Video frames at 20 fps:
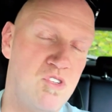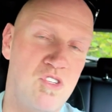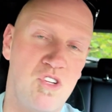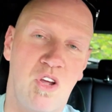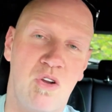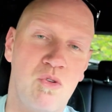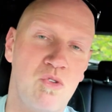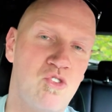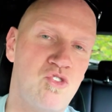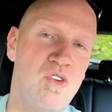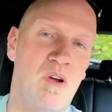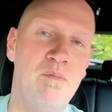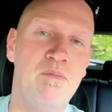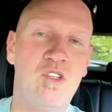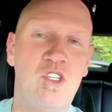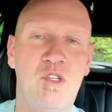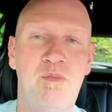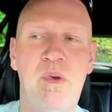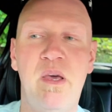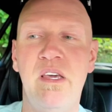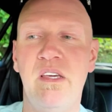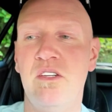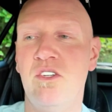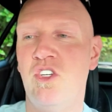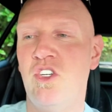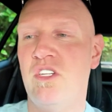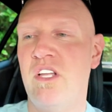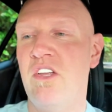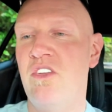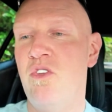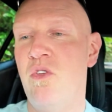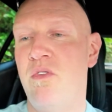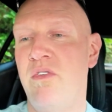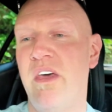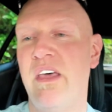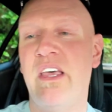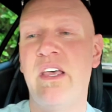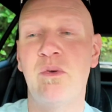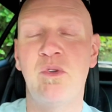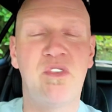Donald Trump's speech? Did you
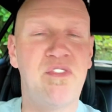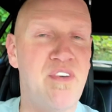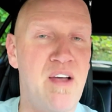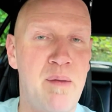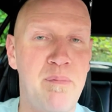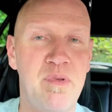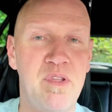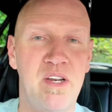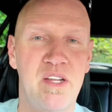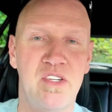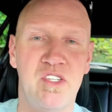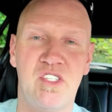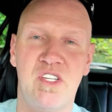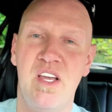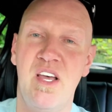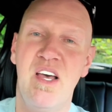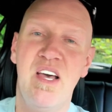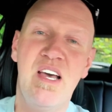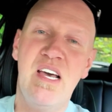think it was fabulous?